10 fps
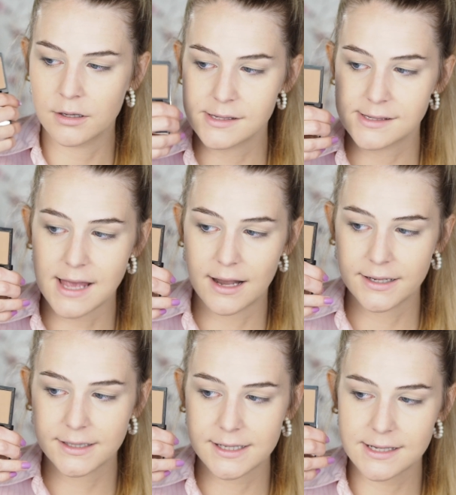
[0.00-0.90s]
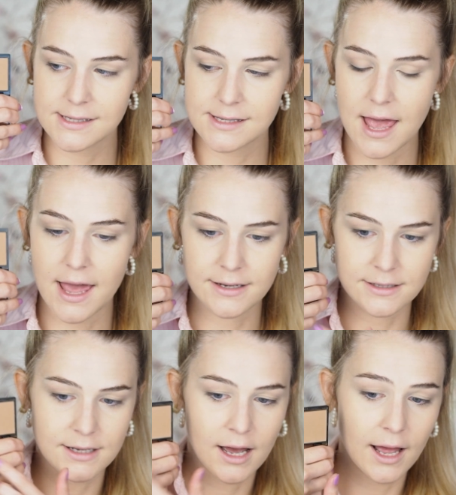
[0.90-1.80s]
selling this, and
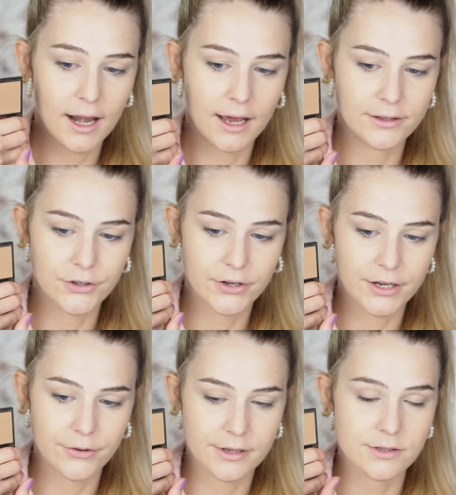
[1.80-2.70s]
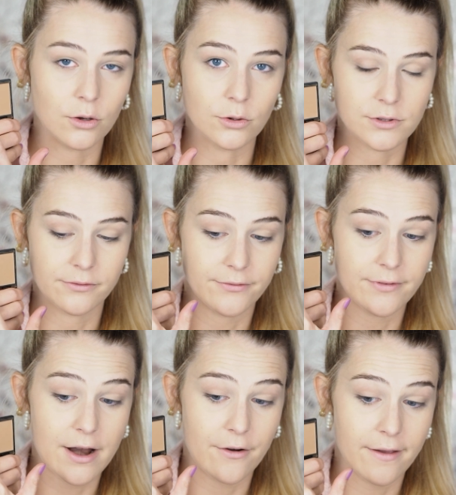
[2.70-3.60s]
the highlighter here is also
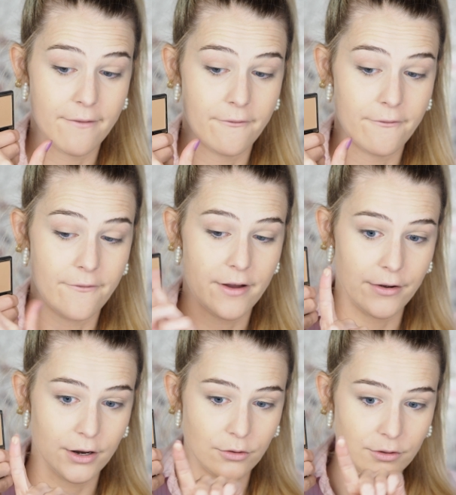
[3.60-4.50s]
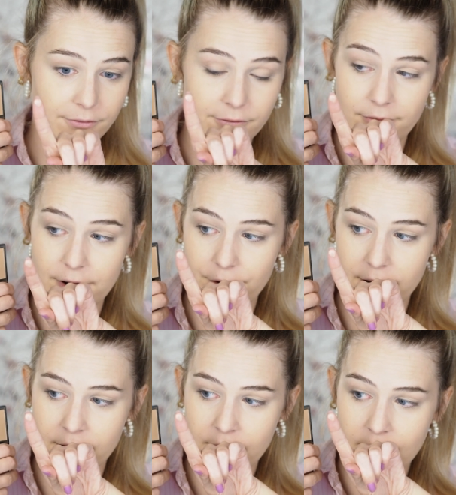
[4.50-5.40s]
very, very good,
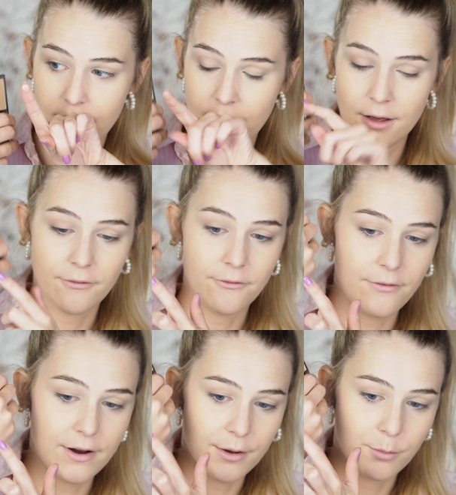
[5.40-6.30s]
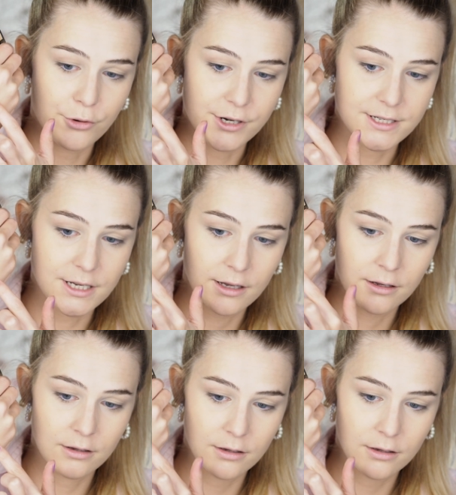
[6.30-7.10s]
very, very pretty.